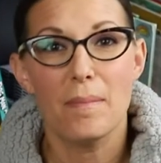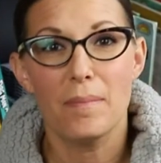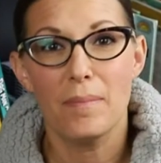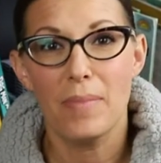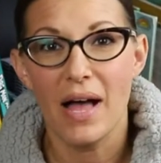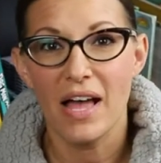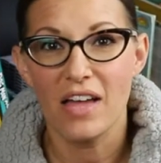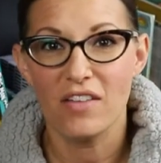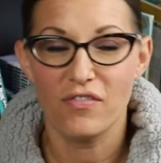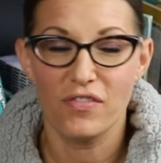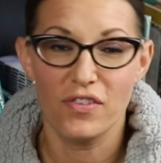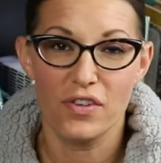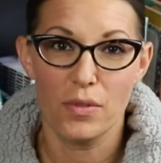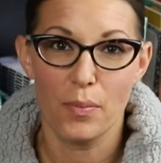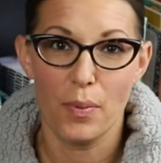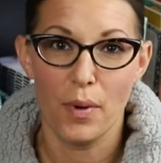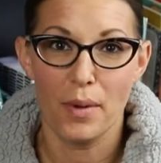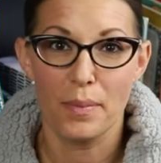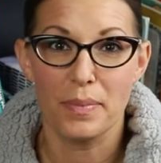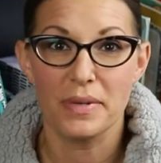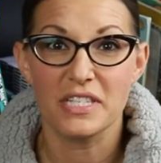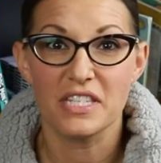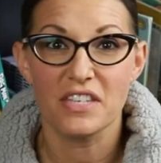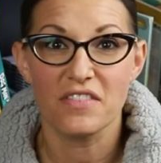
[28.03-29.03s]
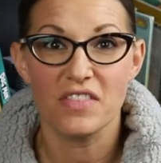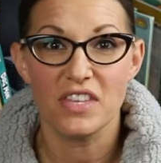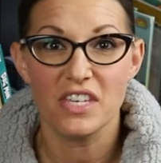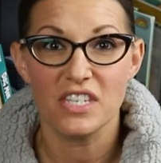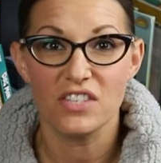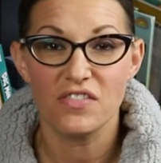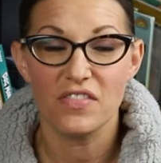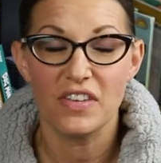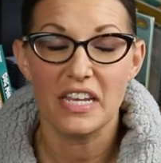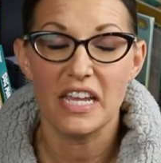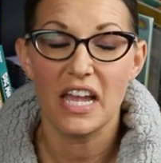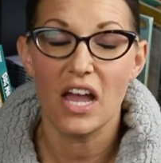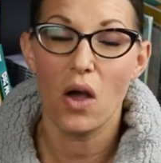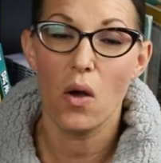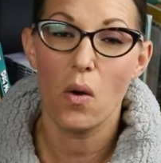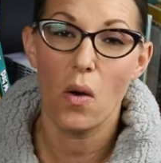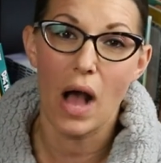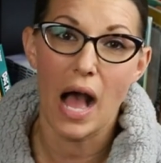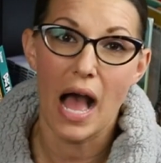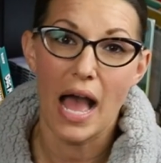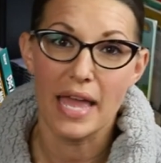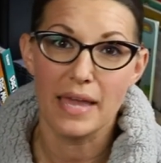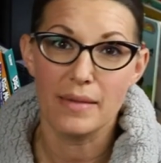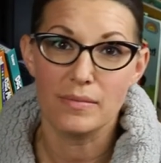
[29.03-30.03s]
But for the purpose of this video,
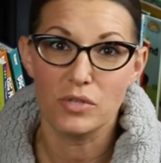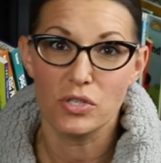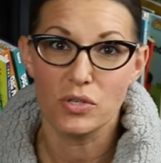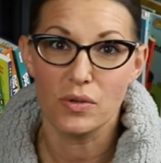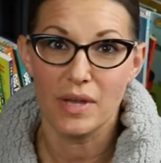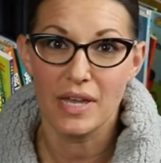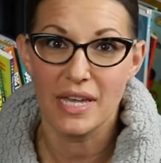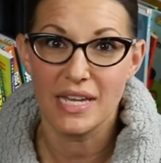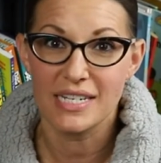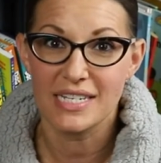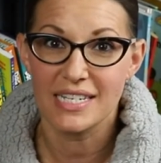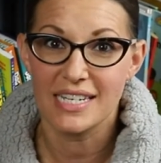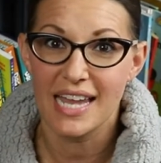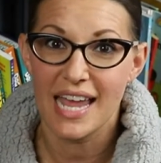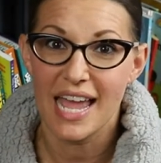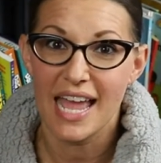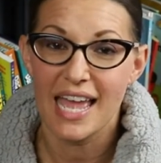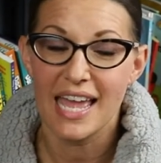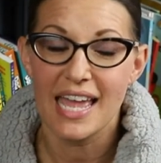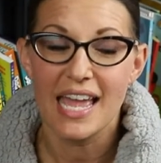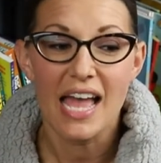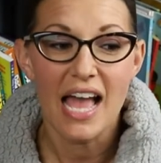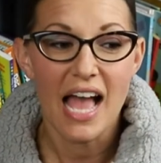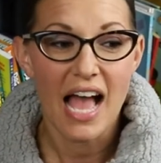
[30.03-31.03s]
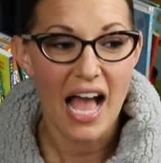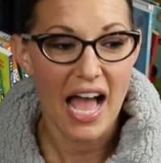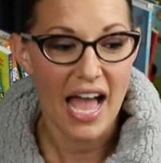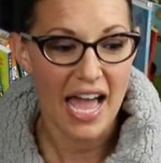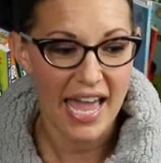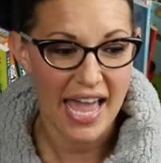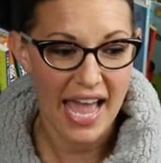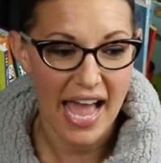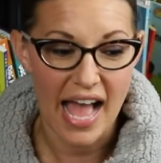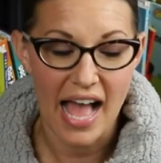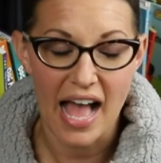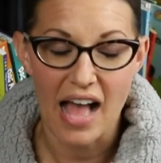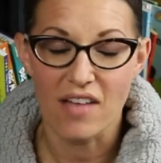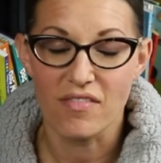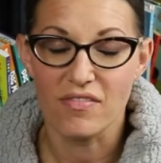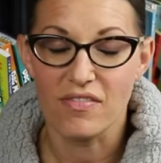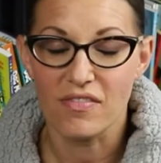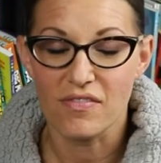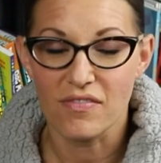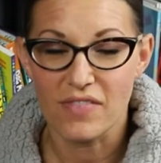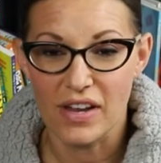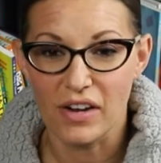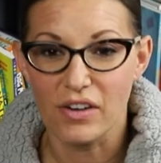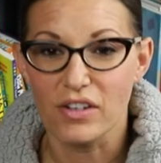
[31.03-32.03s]
I am doing it today. I have
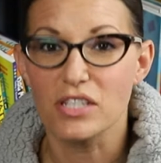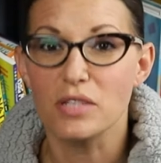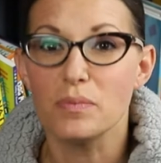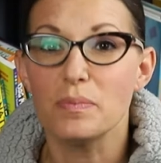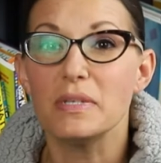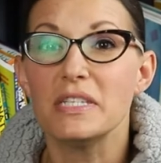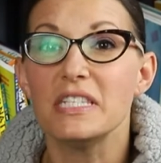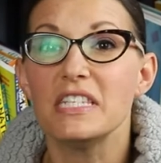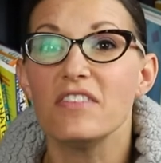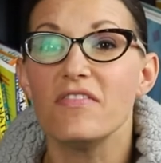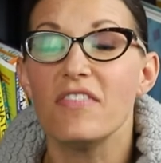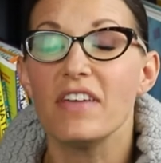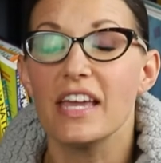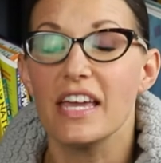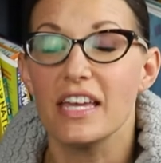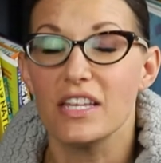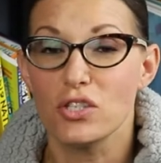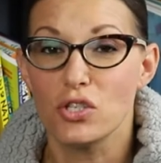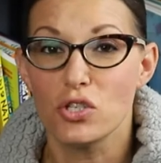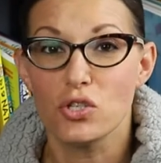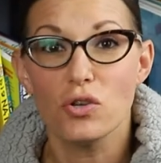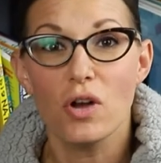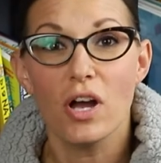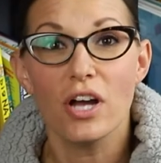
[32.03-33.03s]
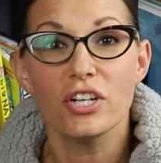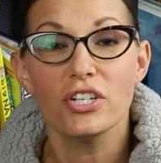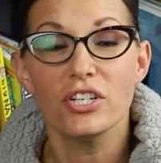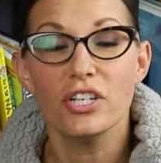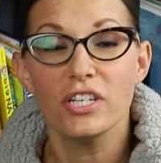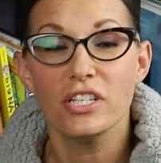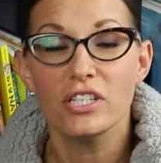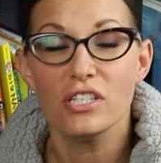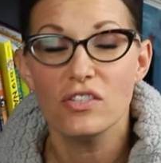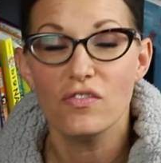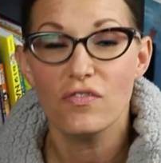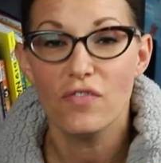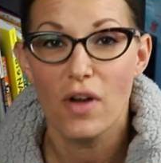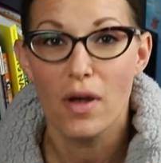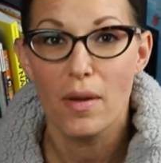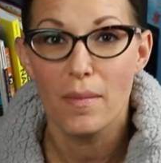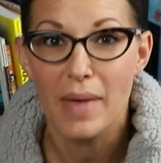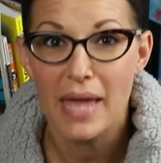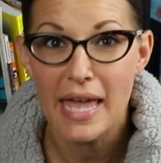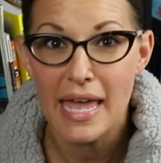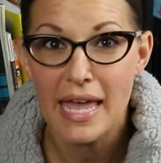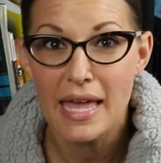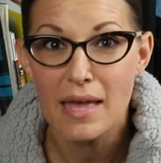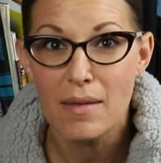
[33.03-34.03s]
very specific instructions from
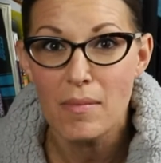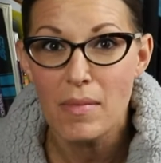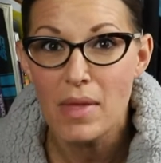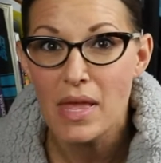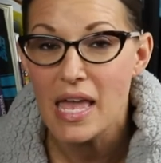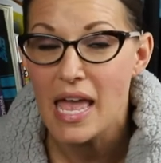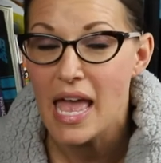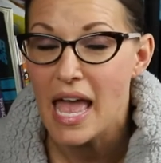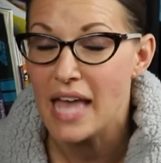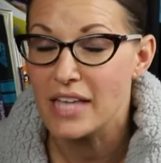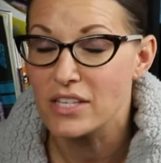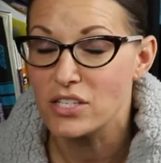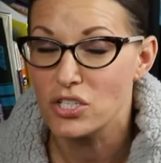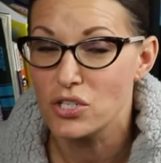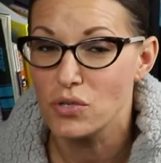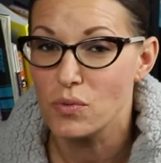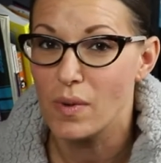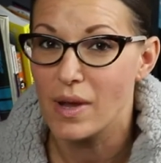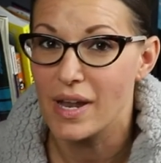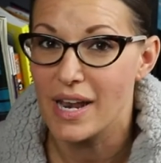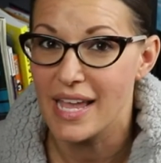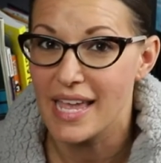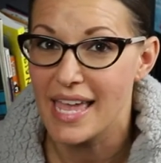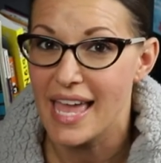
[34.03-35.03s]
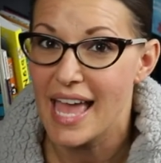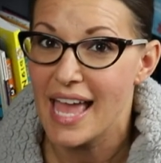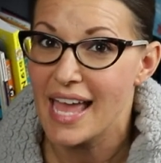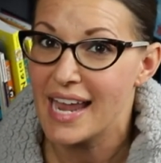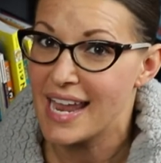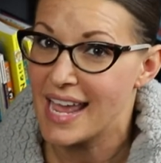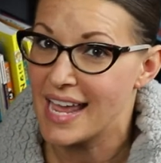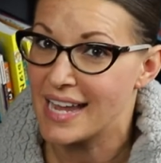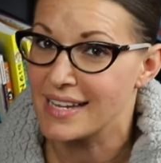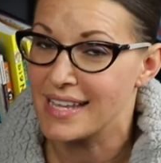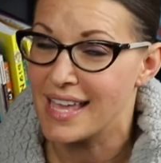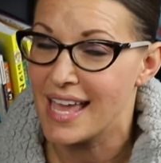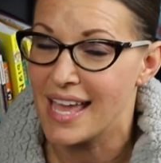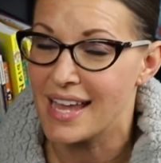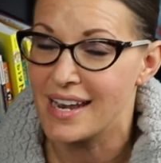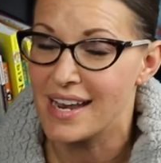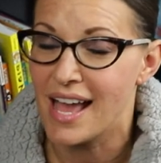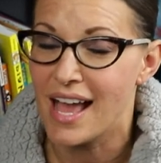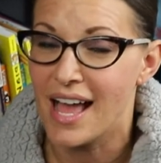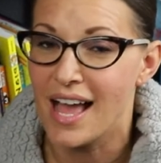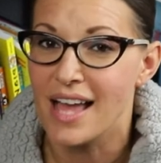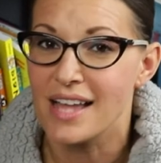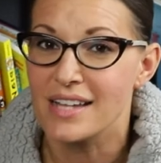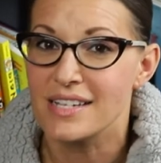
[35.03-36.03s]
him as to what I can and
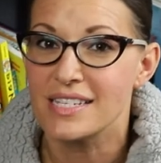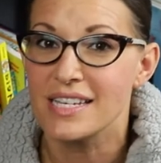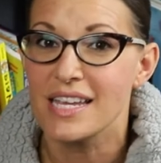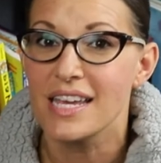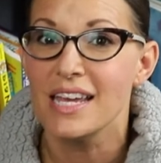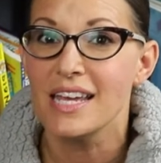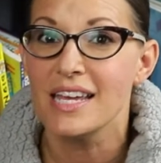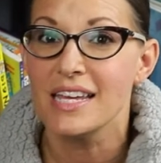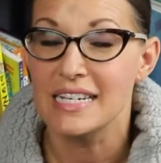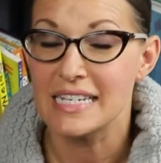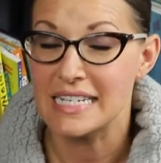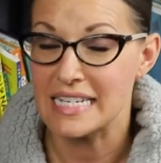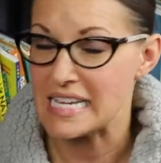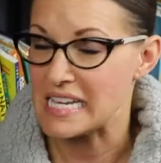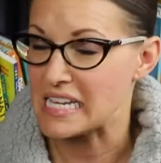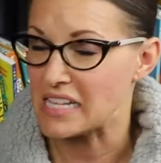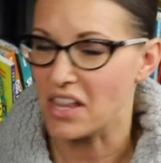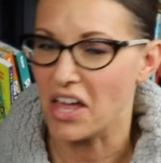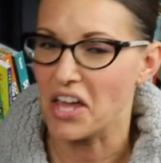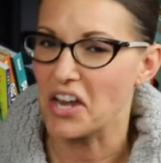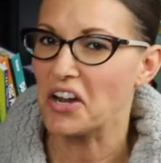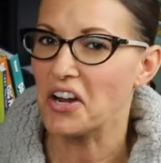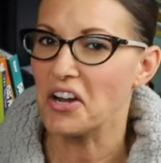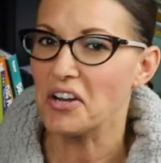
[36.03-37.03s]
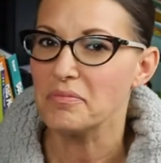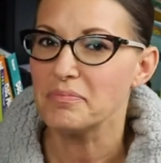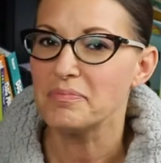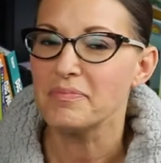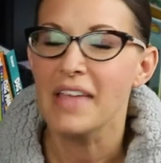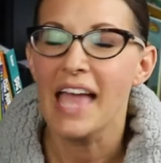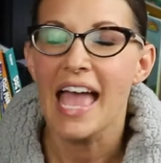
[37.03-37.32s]
cannot declutter.